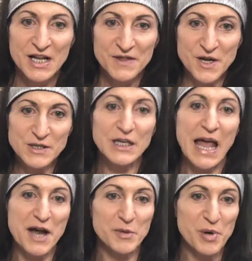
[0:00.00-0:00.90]
those are
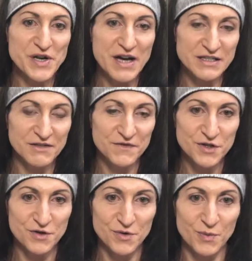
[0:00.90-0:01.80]
counterproductive
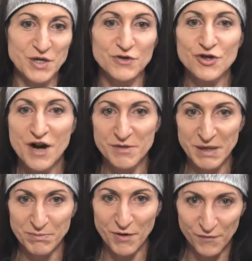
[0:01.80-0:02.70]
to when you're trying to be
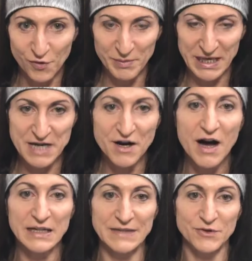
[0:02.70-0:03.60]
performing at a
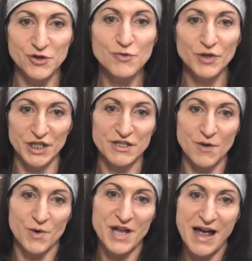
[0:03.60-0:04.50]
high level. You really don't
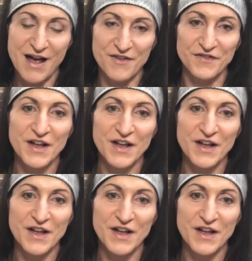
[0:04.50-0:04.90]
want to have